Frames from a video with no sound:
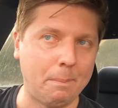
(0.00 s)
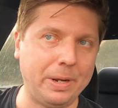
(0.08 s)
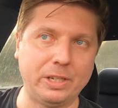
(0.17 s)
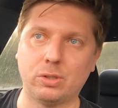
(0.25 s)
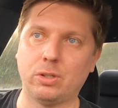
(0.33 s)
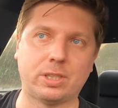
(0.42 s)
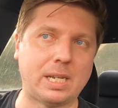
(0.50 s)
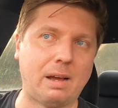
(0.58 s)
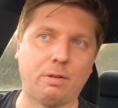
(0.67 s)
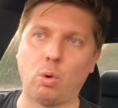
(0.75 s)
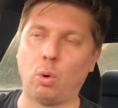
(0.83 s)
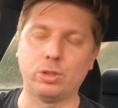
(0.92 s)
picks on
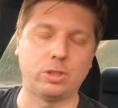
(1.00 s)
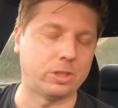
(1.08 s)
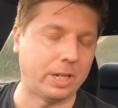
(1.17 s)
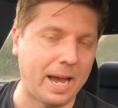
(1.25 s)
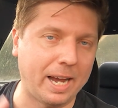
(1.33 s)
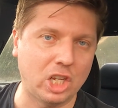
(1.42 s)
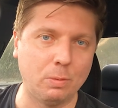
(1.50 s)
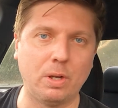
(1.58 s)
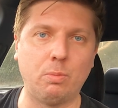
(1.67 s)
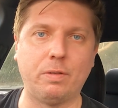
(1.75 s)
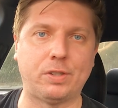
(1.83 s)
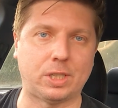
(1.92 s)
staff, causes an
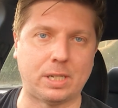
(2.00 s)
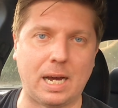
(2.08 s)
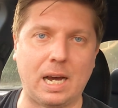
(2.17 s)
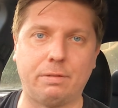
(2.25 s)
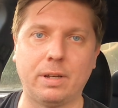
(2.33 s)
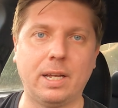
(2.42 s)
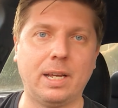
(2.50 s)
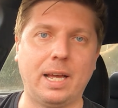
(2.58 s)
argument with staff,